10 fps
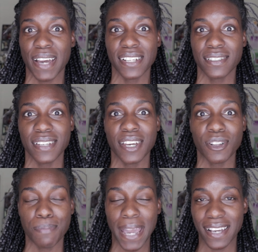at a
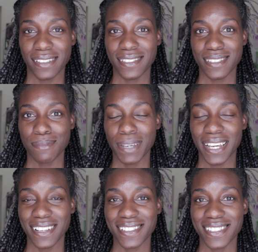snail pace
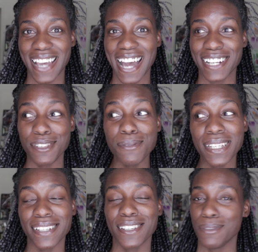because I do
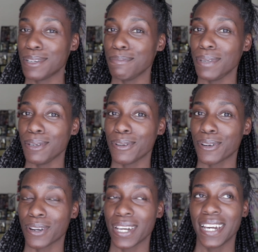need a new
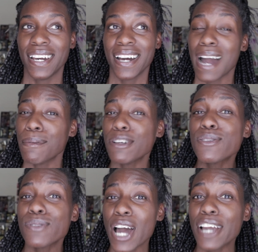computer. I'm
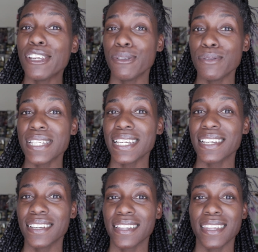also not
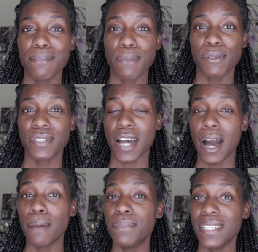using the most
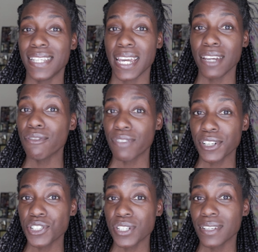up-to-date
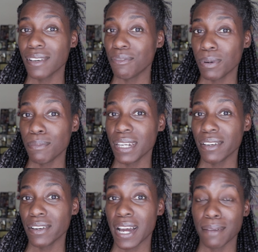version of
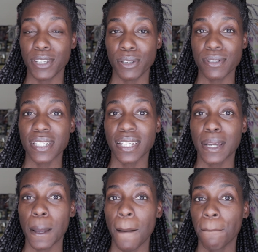Premiere. I'm using